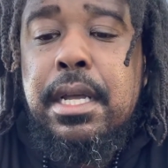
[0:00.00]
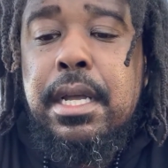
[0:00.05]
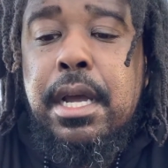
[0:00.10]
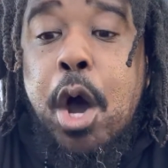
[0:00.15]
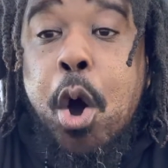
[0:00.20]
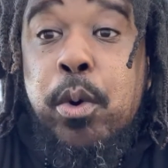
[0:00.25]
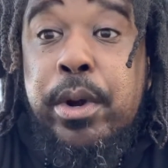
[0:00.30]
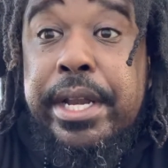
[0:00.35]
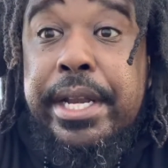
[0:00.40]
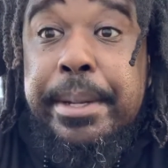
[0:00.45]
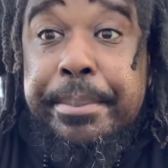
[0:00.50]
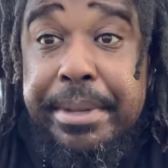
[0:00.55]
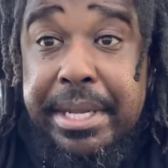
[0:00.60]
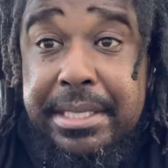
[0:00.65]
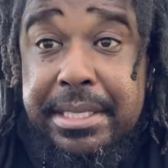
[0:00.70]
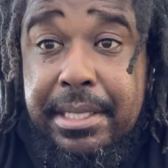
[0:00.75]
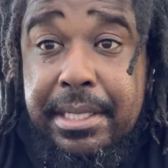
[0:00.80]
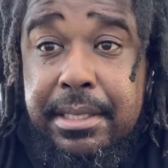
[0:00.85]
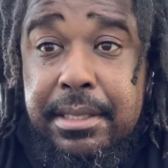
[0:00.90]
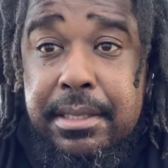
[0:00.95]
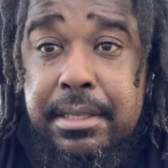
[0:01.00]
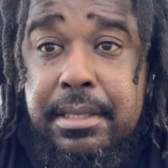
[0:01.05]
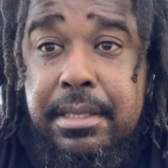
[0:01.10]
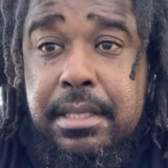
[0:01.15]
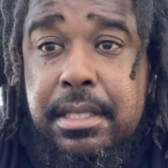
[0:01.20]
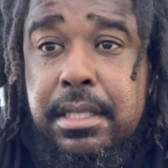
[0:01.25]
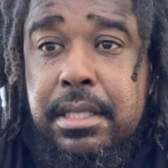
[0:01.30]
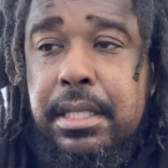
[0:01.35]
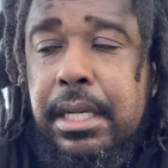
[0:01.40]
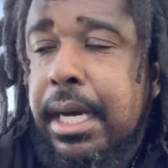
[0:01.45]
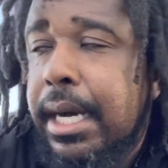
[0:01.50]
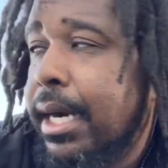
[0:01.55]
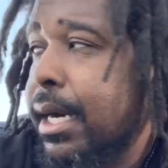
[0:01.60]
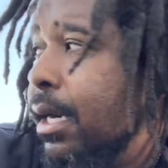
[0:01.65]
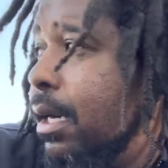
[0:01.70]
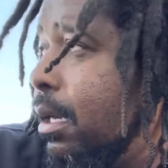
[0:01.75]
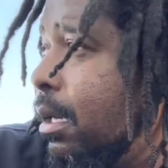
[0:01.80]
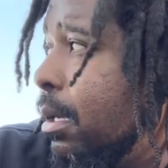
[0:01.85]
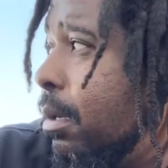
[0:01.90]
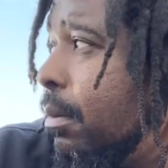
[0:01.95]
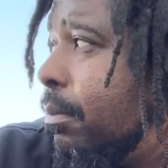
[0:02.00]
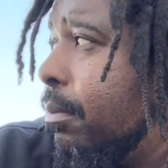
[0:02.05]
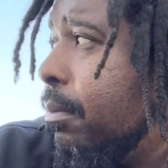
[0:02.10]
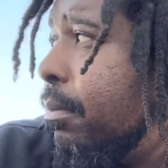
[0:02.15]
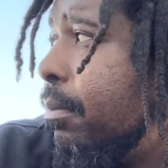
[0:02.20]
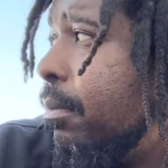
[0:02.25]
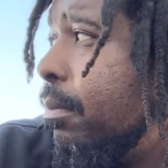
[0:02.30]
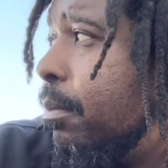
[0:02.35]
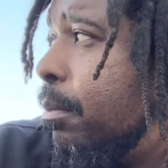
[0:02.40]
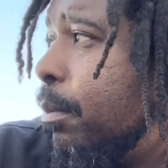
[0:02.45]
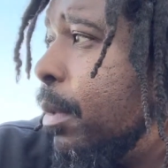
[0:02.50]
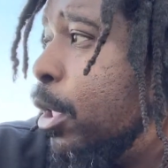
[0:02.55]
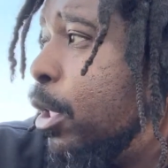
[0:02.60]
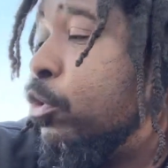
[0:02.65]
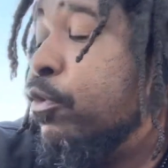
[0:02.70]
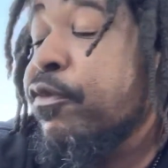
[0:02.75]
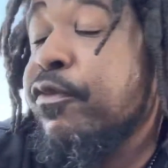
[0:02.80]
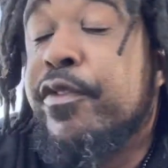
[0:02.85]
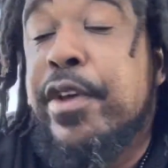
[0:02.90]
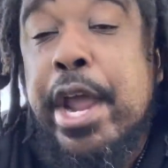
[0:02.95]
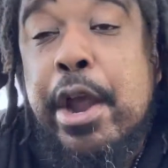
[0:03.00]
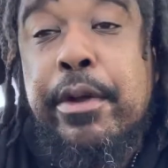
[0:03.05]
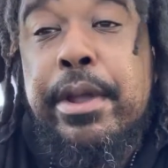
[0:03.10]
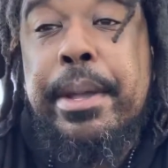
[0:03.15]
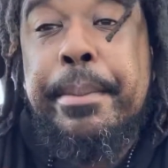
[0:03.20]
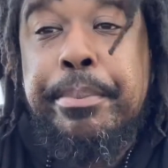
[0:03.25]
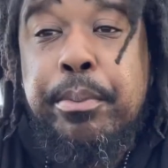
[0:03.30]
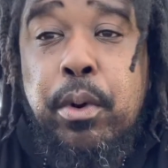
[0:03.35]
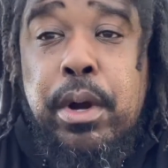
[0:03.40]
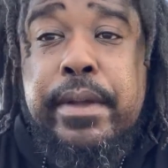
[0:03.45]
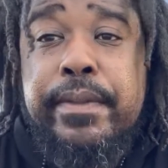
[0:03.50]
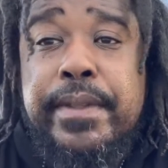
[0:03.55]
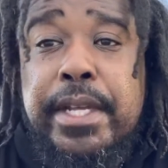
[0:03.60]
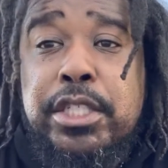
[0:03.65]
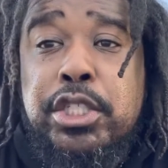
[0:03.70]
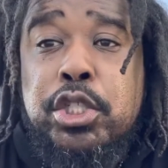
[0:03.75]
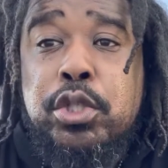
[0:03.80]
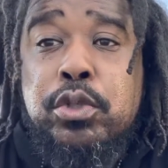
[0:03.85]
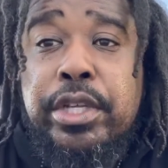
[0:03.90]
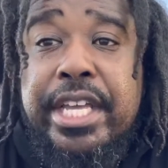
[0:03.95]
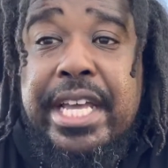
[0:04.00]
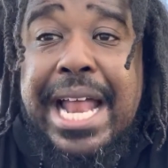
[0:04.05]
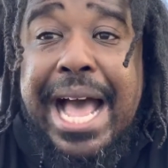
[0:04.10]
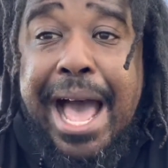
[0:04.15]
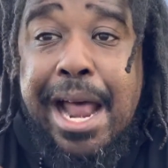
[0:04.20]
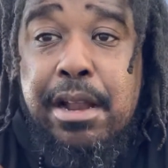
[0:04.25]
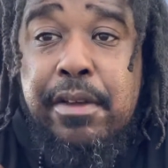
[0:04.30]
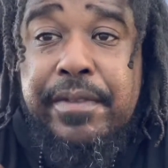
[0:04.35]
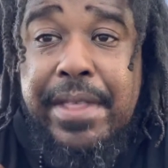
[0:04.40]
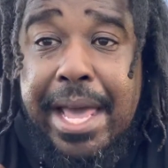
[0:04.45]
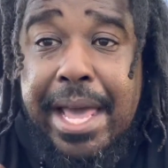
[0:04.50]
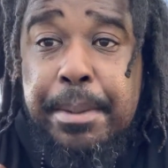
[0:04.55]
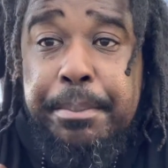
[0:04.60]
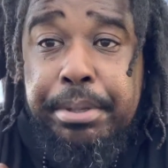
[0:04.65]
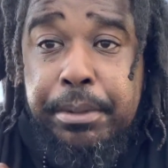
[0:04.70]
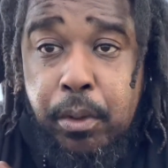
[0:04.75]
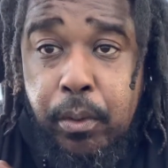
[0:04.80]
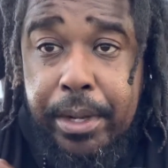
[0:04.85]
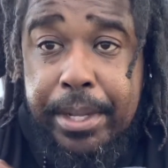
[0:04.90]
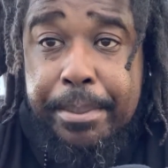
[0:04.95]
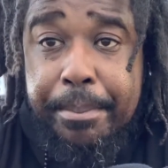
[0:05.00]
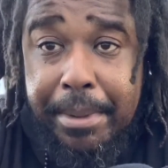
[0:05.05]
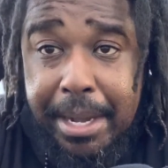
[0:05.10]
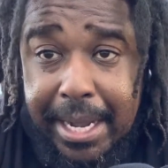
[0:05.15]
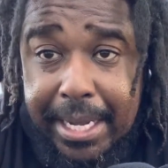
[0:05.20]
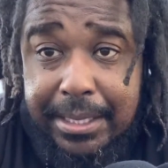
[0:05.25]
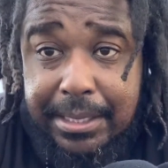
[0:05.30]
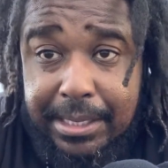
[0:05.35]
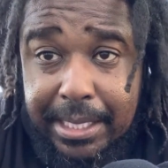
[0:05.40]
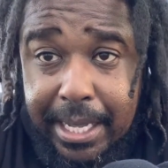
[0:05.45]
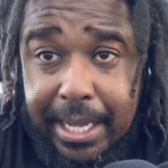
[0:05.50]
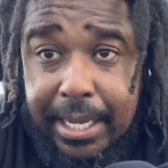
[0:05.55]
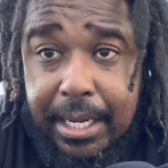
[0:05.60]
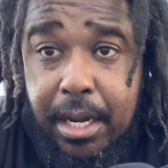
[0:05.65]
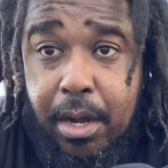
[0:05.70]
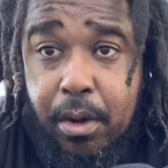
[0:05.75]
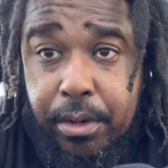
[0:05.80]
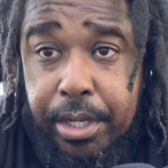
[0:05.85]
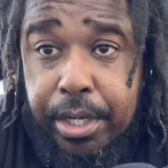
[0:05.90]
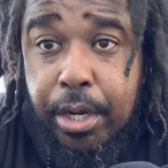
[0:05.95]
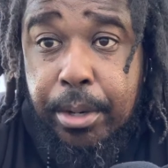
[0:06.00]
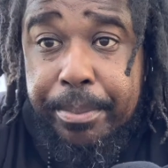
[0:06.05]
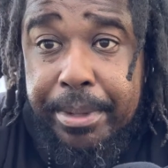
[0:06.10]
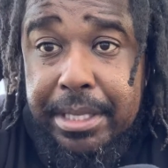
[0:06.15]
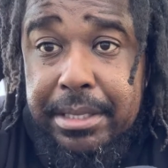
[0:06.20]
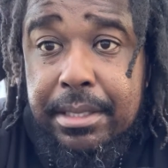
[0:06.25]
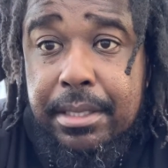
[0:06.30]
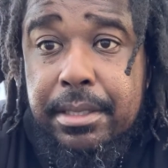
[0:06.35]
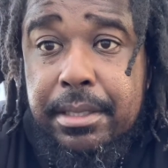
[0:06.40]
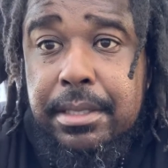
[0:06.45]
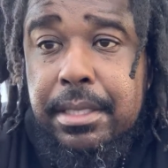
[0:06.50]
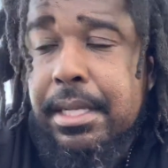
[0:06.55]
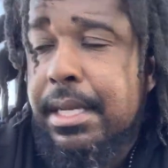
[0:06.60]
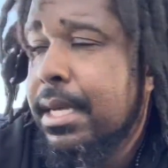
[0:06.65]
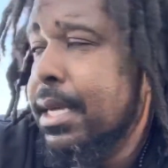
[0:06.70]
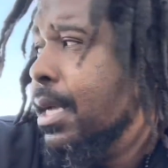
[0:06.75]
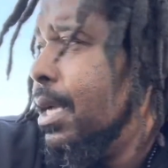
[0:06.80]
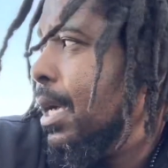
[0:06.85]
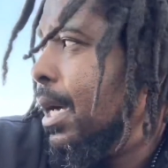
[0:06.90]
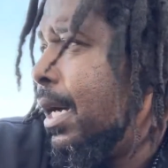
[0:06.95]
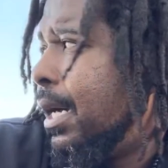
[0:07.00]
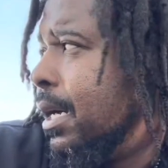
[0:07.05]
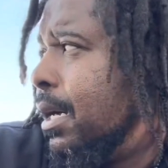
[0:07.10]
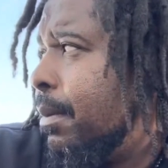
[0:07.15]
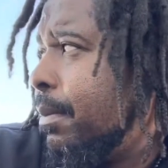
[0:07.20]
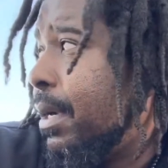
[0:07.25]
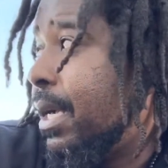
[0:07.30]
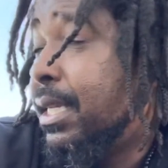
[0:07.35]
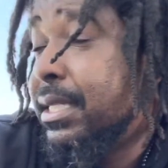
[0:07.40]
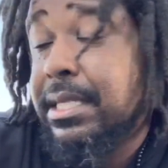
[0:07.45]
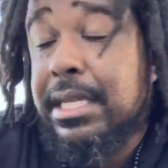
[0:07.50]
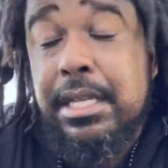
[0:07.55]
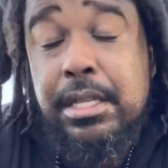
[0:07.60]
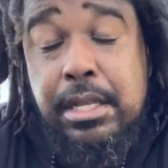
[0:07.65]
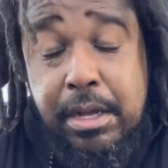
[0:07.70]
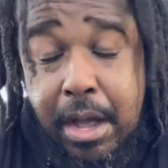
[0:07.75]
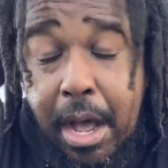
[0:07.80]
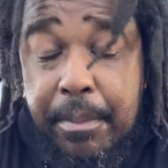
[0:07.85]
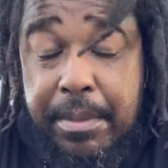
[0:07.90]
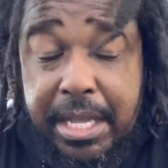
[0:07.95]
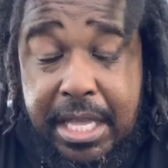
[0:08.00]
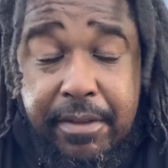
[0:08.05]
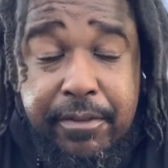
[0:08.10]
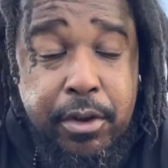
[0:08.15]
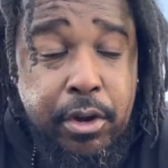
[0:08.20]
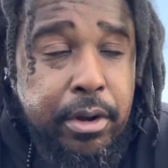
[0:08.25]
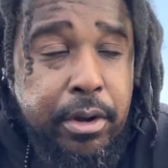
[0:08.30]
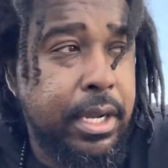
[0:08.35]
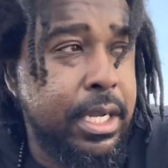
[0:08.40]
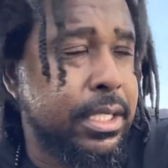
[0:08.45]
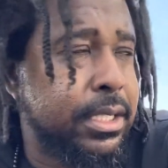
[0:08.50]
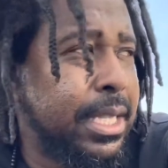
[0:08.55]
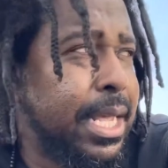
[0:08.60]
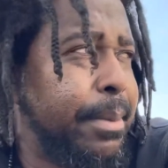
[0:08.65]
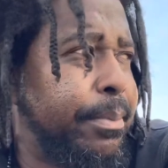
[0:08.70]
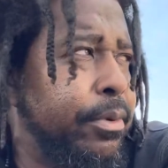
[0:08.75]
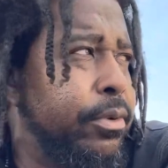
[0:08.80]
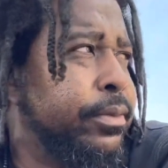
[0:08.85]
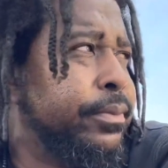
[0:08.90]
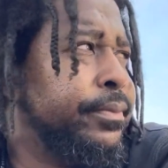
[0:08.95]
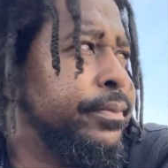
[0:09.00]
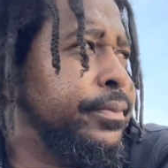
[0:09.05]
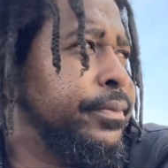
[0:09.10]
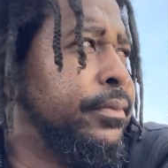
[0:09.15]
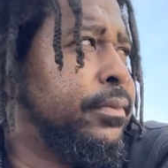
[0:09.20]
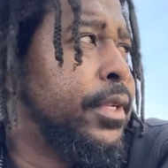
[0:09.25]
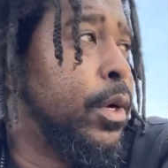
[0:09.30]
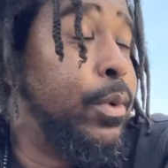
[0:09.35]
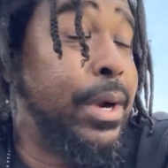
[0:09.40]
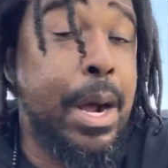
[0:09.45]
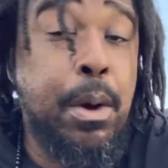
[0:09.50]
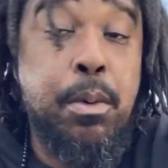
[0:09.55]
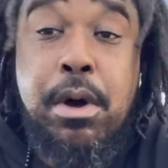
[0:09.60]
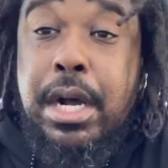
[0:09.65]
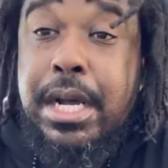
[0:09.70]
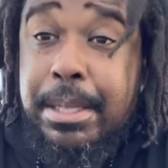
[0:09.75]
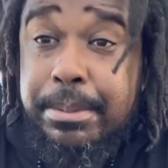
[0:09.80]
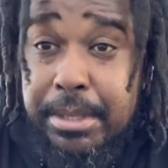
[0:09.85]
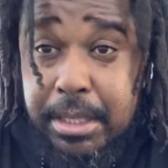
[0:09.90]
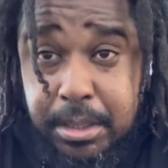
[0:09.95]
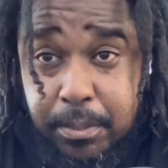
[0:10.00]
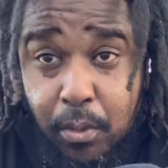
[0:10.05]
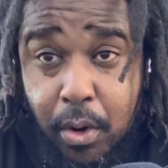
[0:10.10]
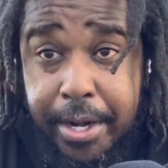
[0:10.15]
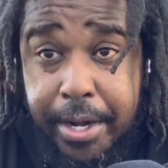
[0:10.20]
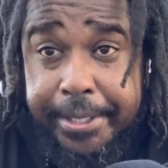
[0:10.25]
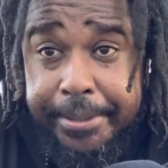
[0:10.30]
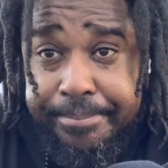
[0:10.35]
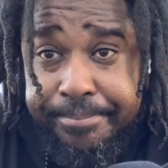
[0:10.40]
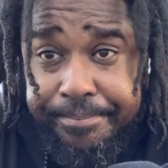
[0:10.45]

owning a business. Um, it's very important that you get out of that employee mindset owning your business. Because um, I'm gonna give you an example. When I woke up this morning,